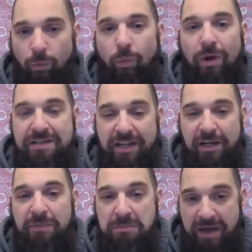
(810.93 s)
What is going
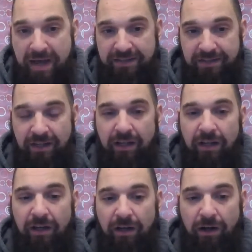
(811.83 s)
to be best?
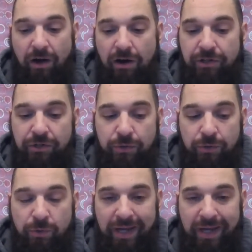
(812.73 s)
Are you